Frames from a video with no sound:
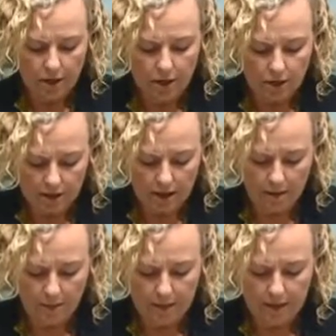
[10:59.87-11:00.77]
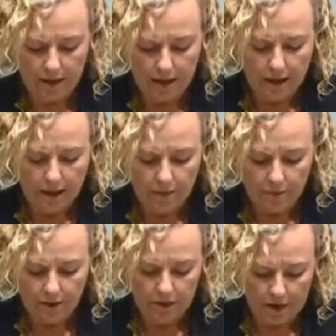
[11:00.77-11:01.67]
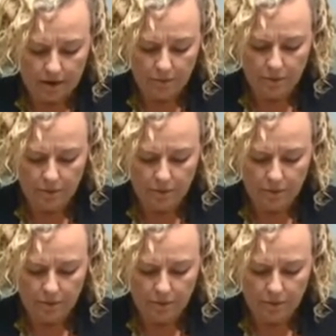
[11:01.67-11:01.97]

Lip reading: to the company that they'd